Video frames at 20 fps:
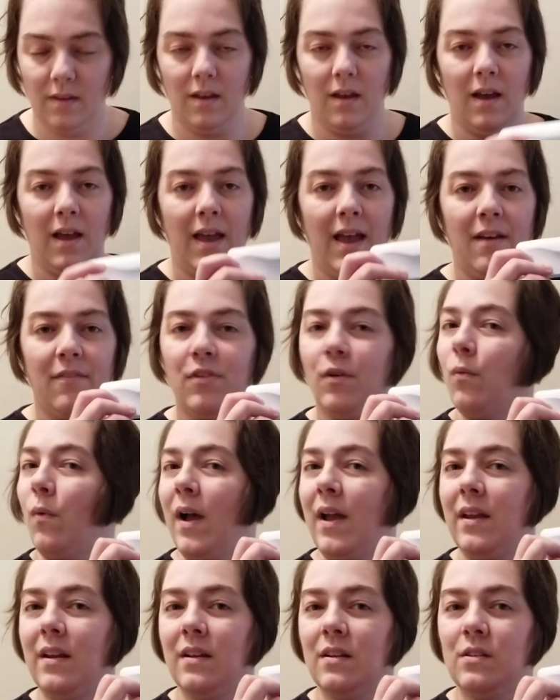have the
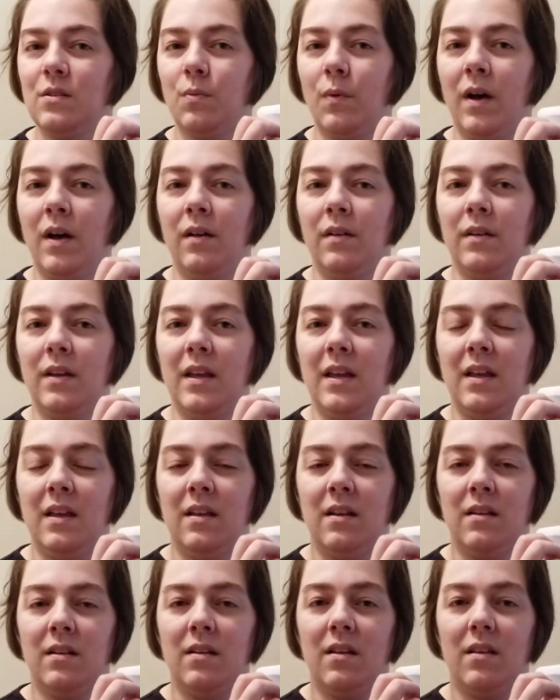white as well
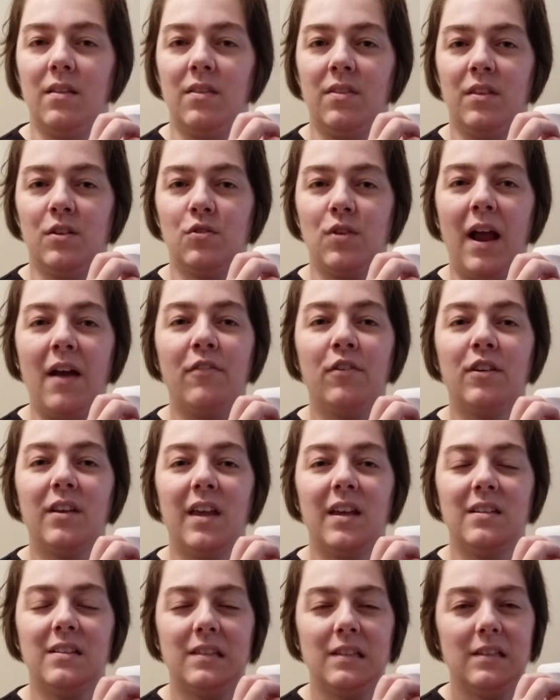in the travel
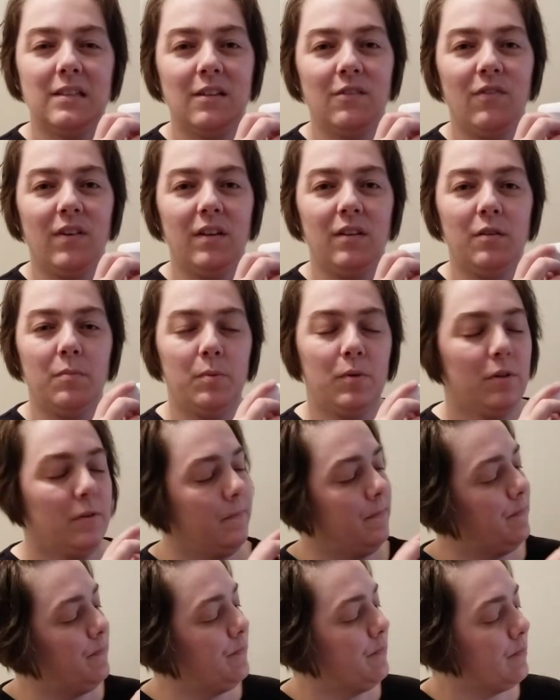case that's available.
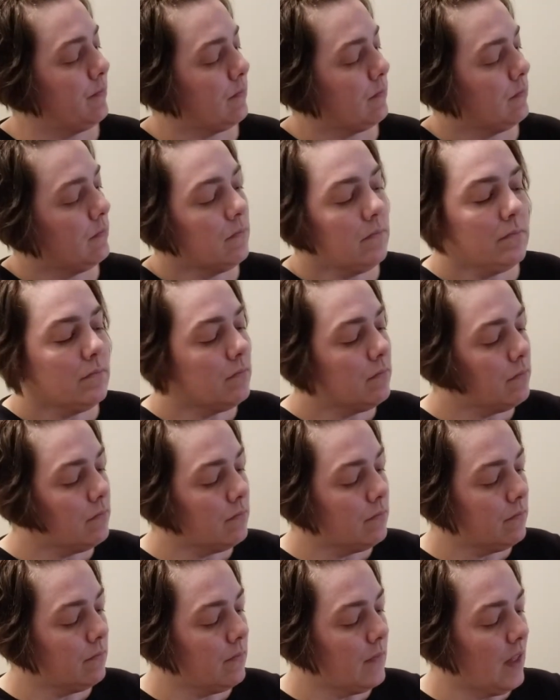
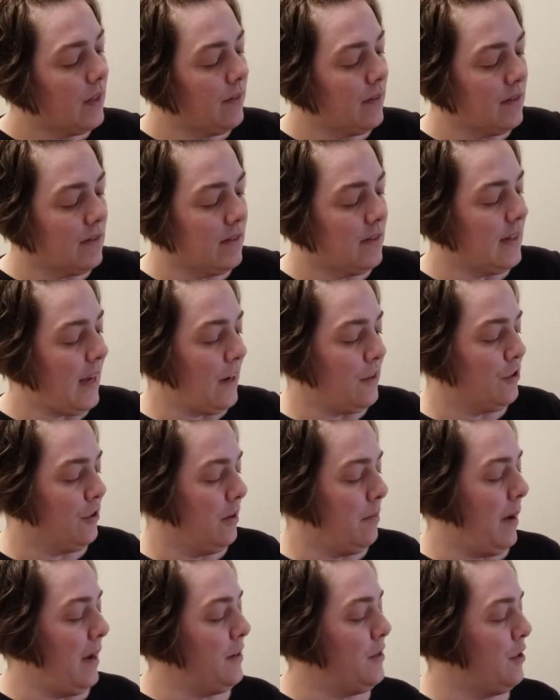This is
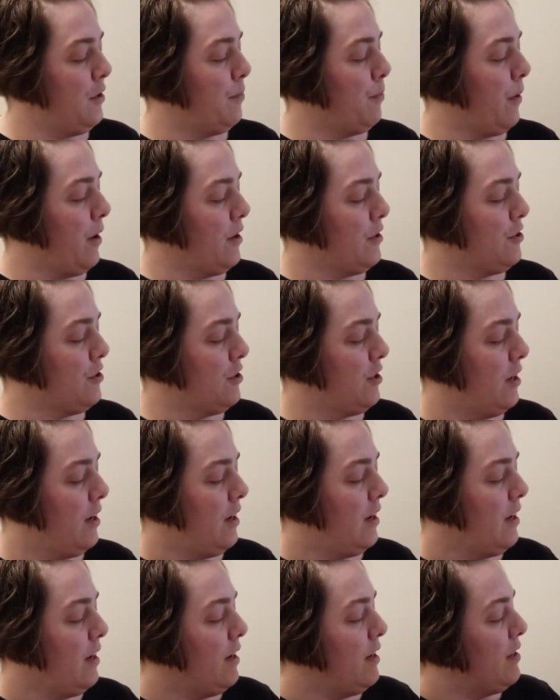actually my toothbrush.
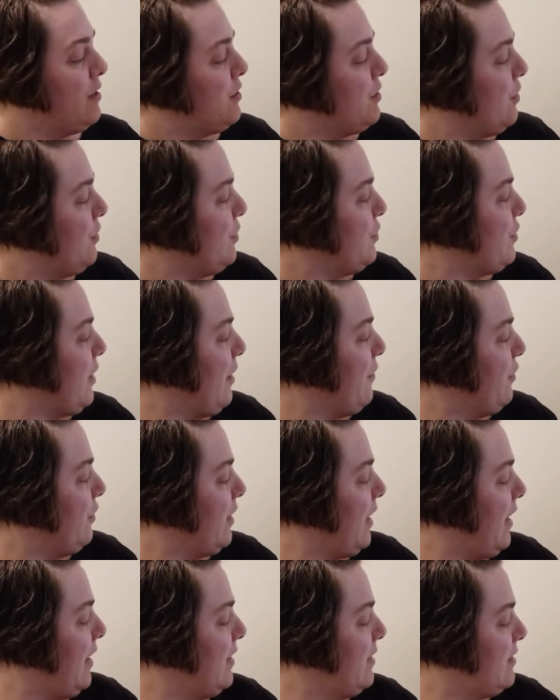So the travel
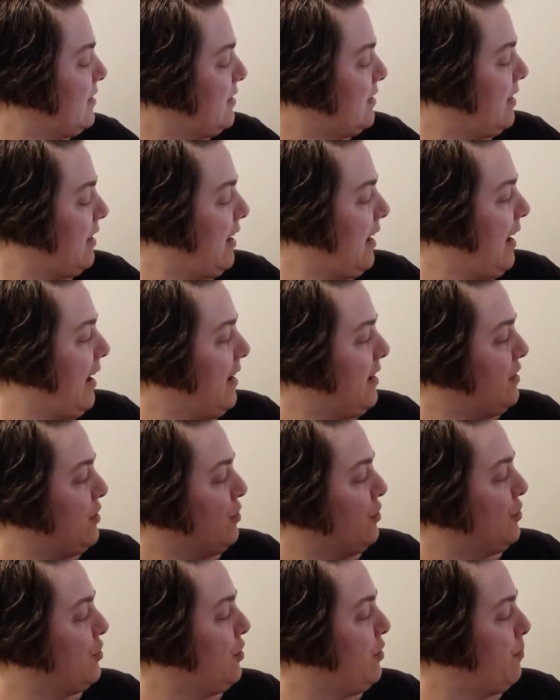case, it has
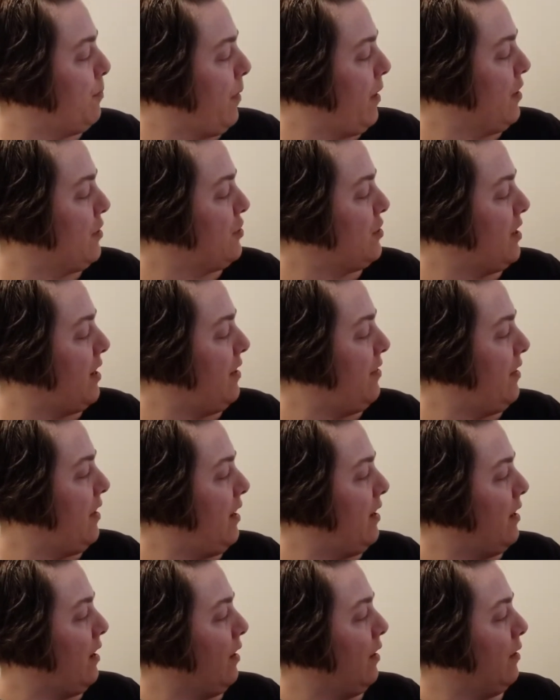your toothbrush and
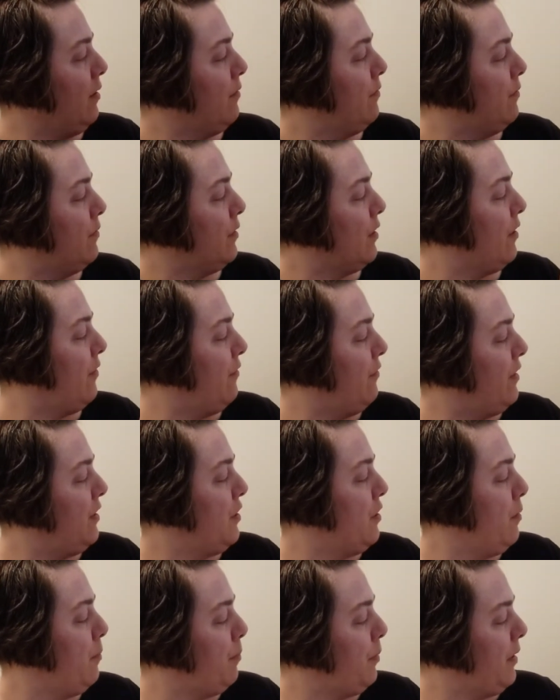then a
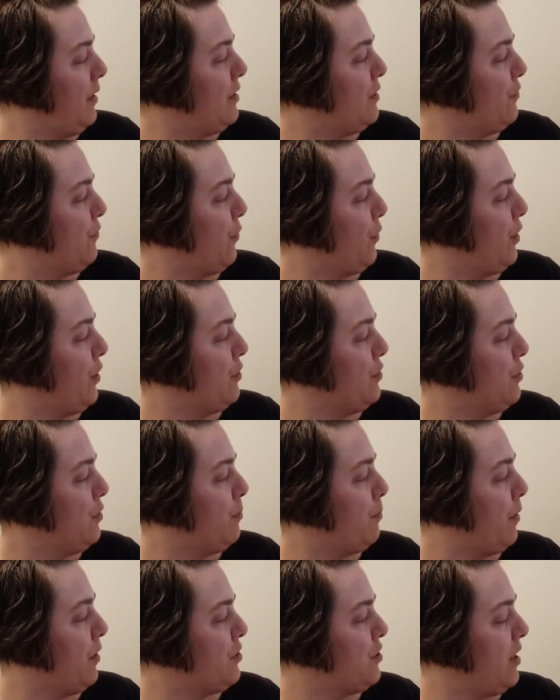convenient place for your
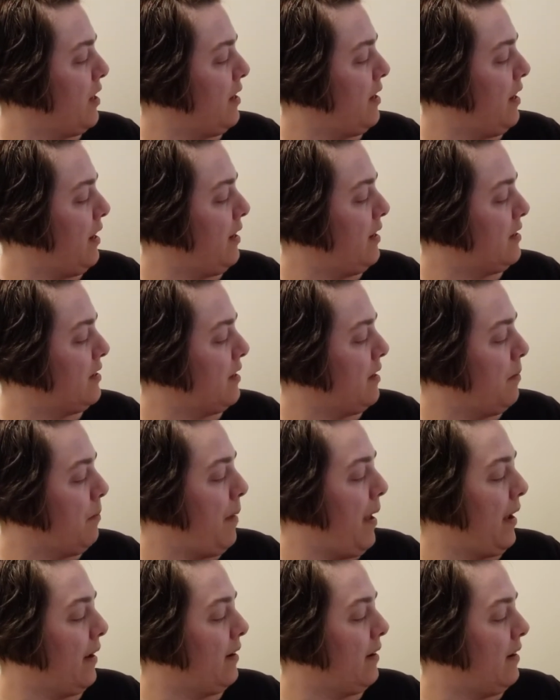toothbrush head, and it's in a
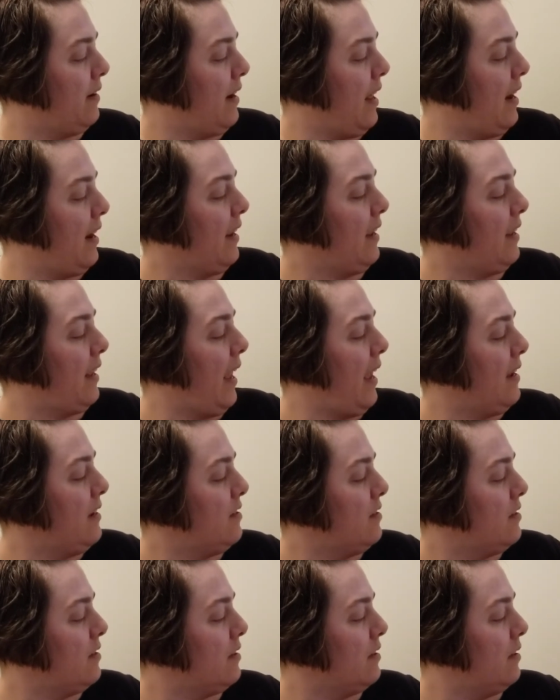magnetic
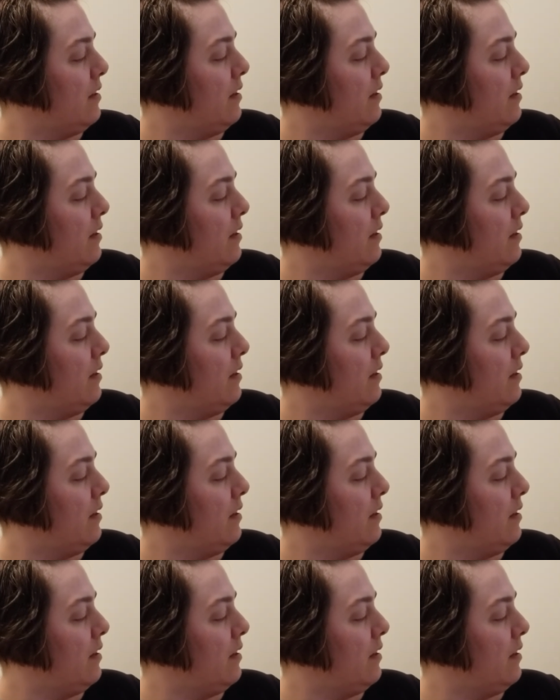case.